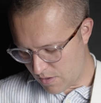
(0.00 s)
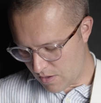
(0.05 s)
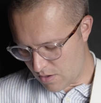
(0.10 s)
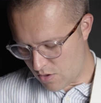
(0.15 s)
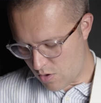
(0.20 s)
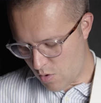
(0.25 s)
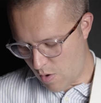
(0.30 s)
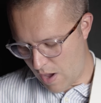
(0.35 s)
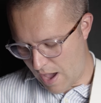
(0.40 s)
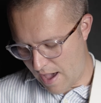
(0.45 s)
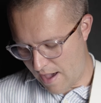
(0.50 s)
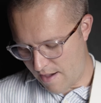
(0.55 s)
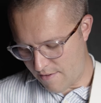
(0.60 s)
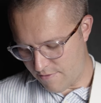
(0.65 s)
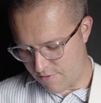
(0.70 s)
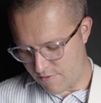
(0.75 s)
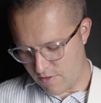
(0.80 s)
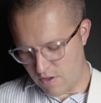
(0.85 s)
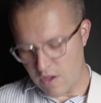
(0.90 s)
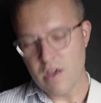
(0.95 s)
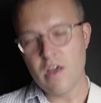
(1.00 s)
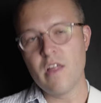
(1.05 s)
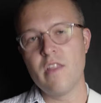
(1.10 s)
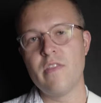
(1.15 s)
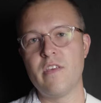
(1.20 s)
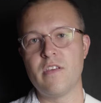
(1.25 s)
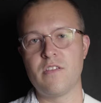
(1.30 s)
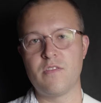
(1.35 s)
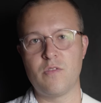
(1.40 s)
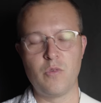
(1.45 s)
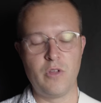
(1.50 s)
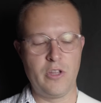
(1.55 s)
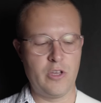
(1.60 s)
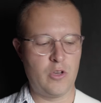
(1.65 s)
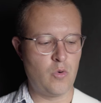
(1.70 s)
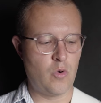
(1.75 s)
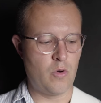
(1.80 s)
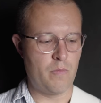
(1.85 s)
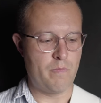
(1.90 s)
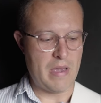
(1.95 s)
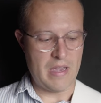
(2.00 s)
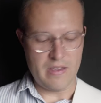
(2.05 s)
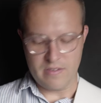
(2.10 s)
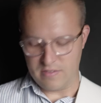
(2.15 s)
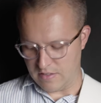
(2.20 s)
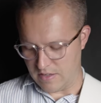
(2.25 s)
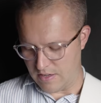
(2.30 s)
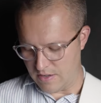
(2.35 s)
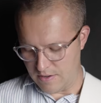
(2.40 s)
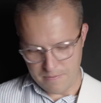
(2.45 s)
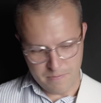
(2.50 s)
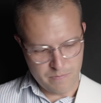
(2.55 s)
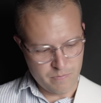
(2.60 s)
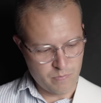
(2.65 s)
you have this really cool bassy.